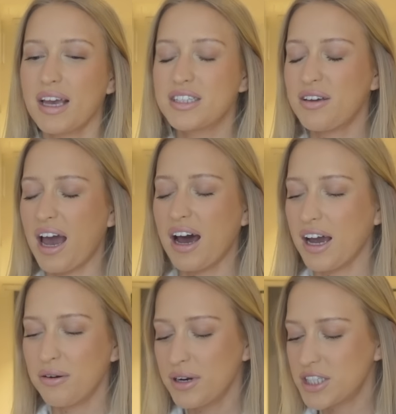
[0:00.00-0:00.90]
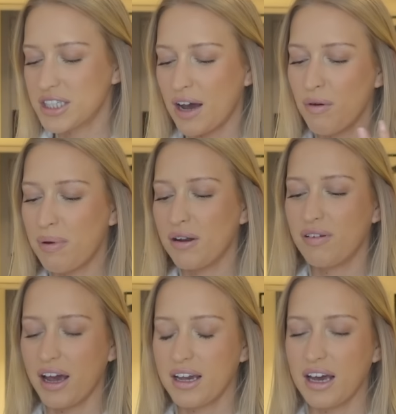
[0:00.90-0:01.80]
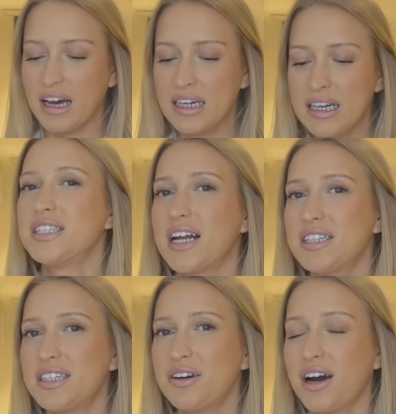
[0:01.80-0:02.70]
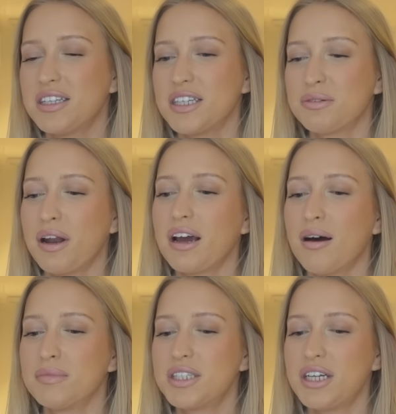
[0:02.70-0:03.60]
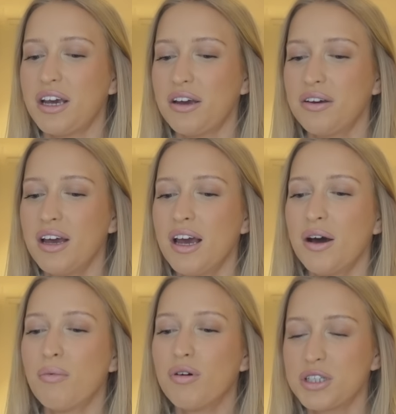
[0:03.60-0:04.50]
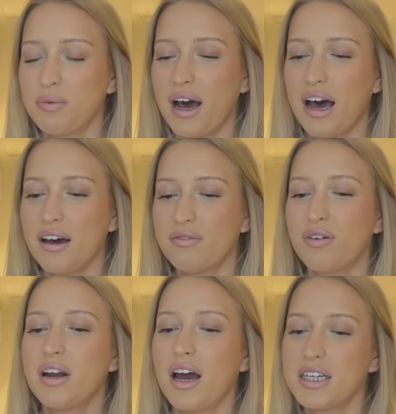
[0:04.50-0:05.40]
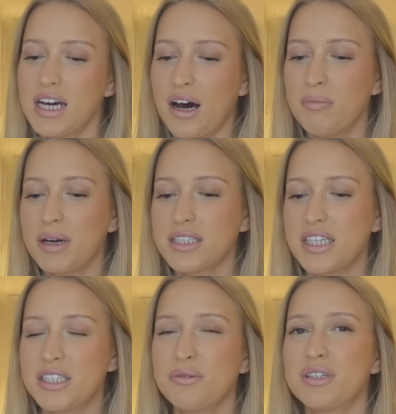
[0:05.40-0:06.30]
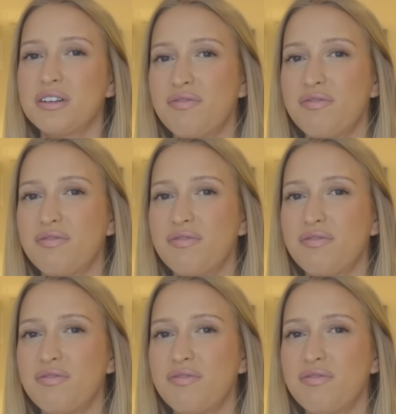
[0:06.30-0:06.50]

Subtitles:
So yeah, I always just have a bit of like a identity crisis when it comes to what to wear for a night out, because I still want to